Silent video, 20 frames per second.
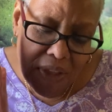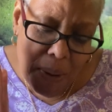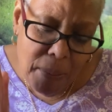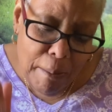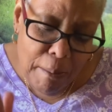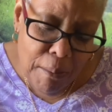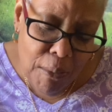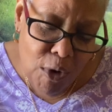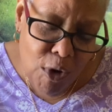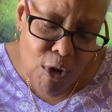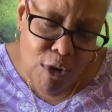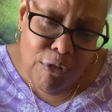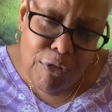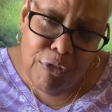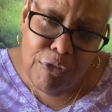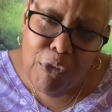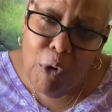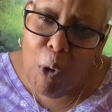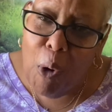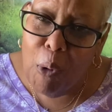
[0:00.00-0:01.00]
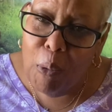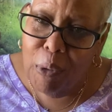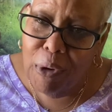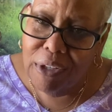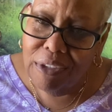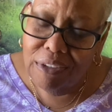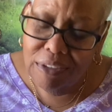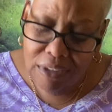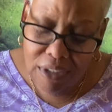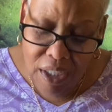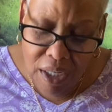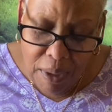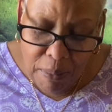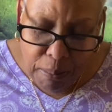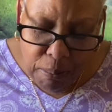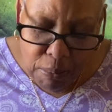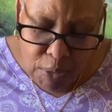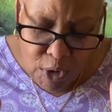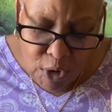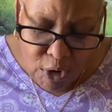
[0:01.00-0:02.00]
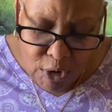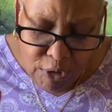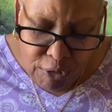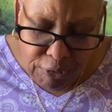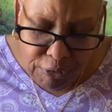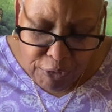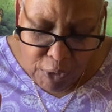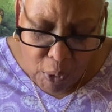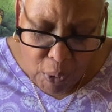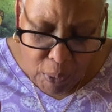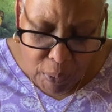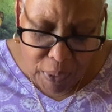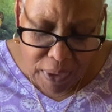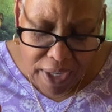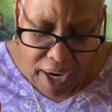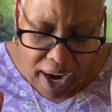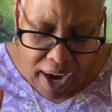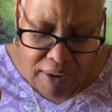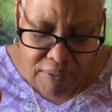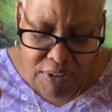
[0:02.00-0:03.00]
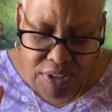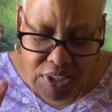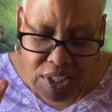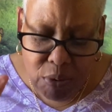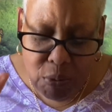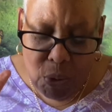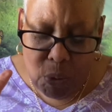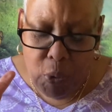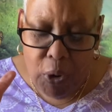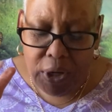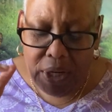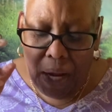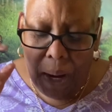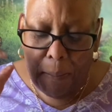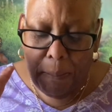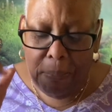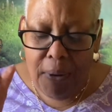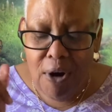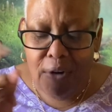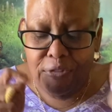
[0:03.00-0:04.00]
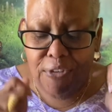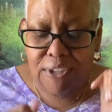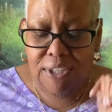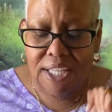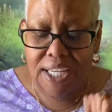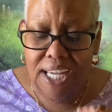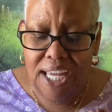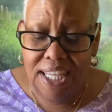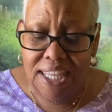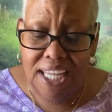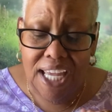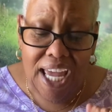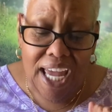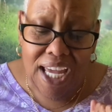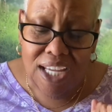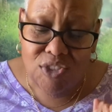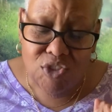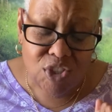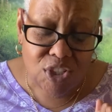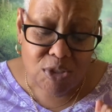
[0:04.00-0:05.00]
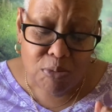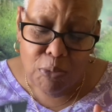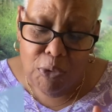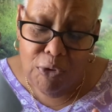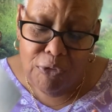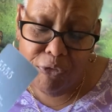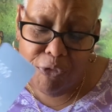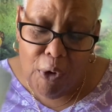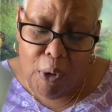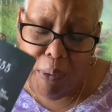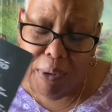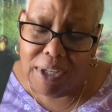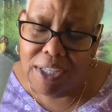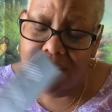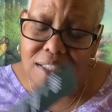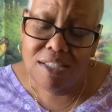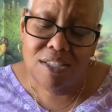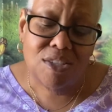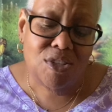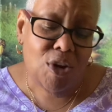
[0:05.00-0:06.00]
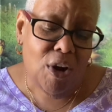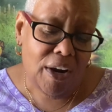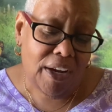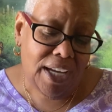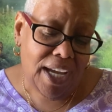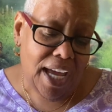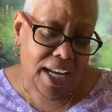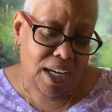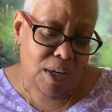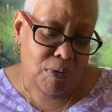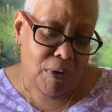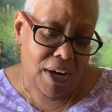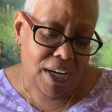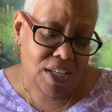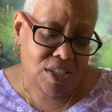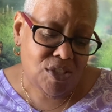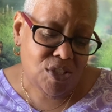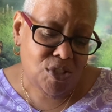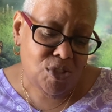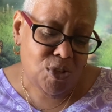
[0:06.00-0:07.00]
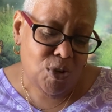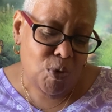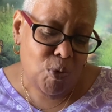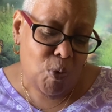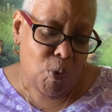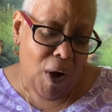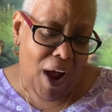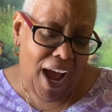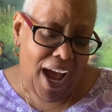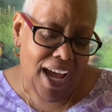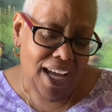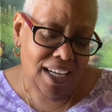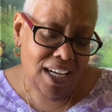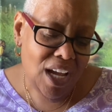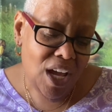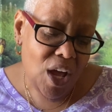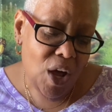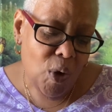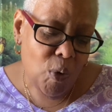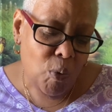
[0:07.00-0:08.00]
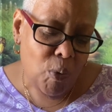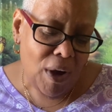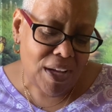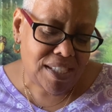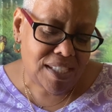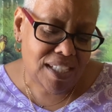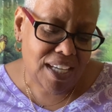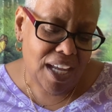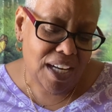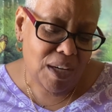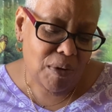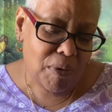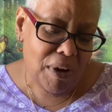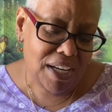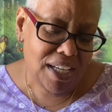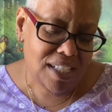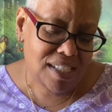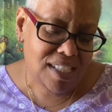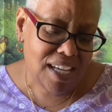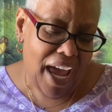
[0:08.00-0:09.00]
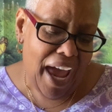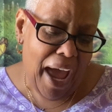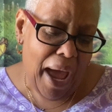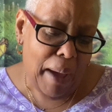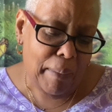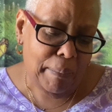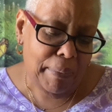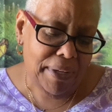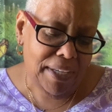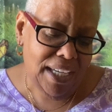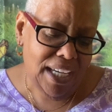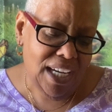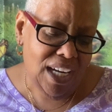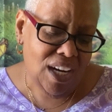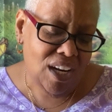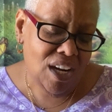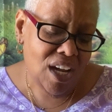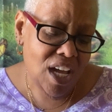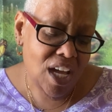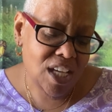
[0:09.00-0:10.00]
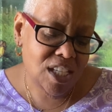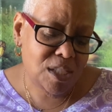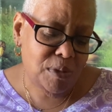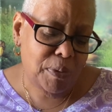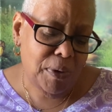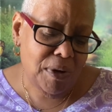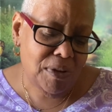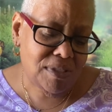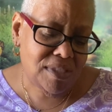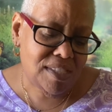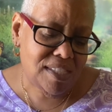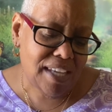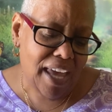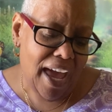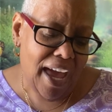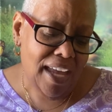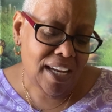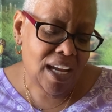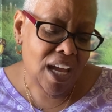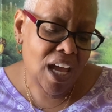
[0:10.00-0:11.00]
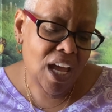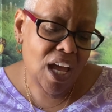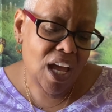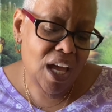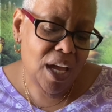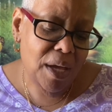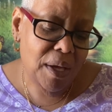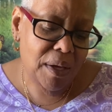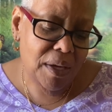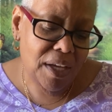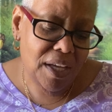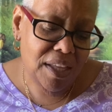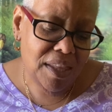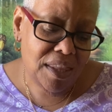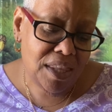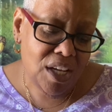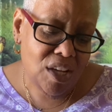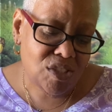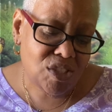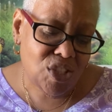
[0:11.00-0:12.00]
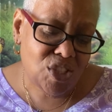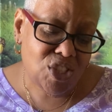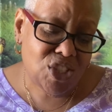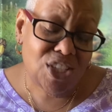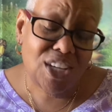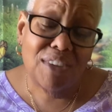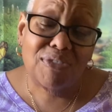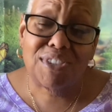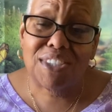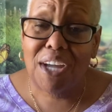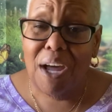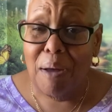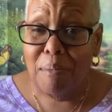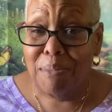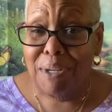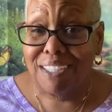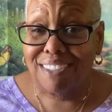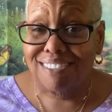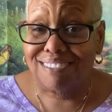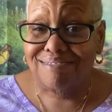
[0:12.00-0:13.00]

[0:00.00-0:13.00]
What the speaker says: move forward. Move forward. Everything will work out perfectly in the end. Just move forward because you're getting ready to do what? What's getting ready to happen here? Spirit said, there's a shift coming.